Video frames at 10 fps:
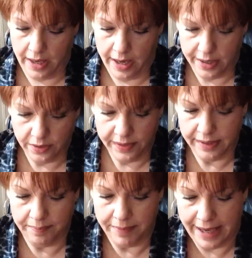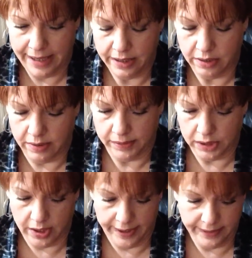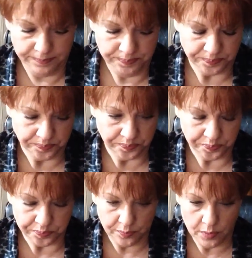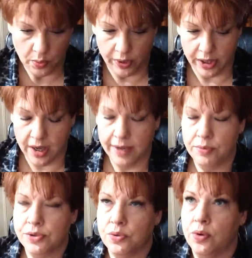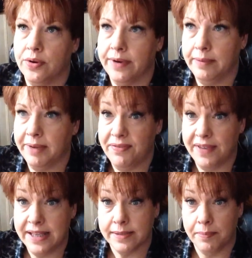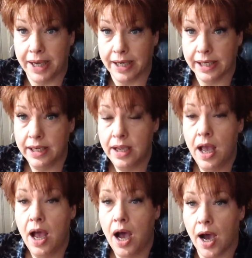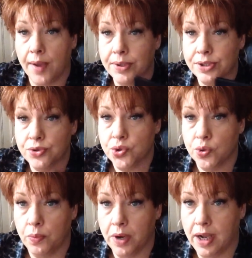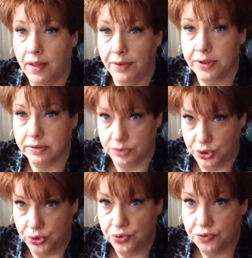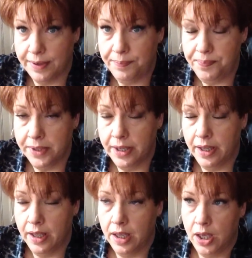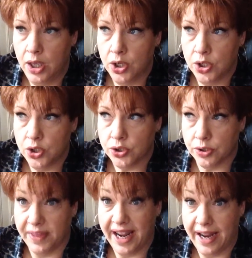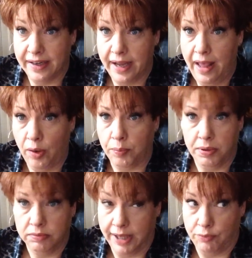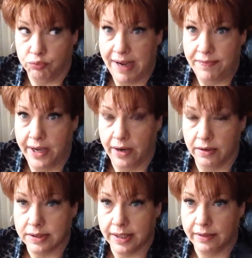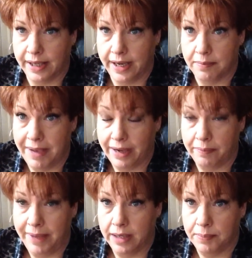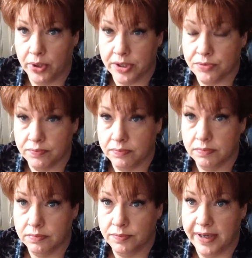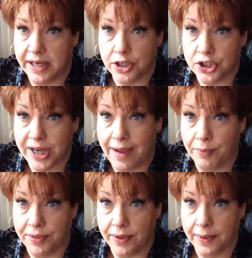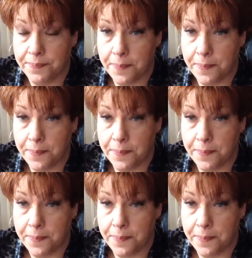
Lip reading: I know that at MAC online, when I was ordering my face and body, I wasn't sure what color to choose from. So they had help, like right there. It's like they had a MAC makeup artist ready to chat with you.